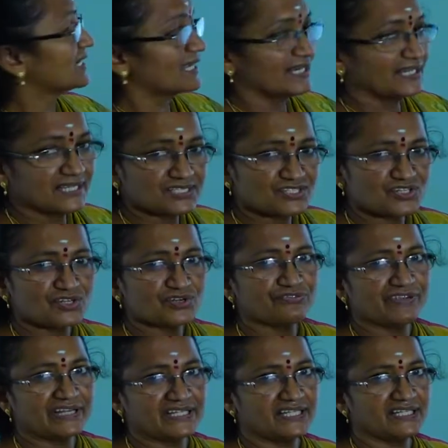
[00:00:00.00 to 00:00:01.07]
collection of
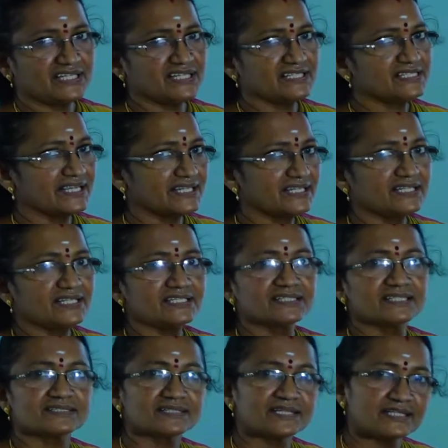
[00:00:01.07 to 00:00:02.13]
entities. Entities
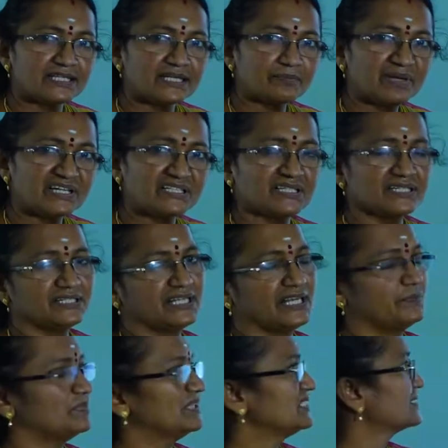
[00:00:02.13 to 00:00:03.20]
is nothing but
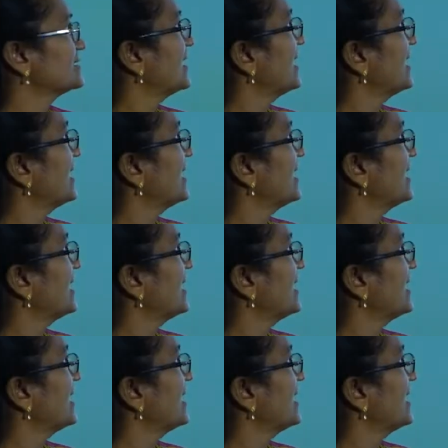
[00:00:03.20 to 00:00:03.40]
tables,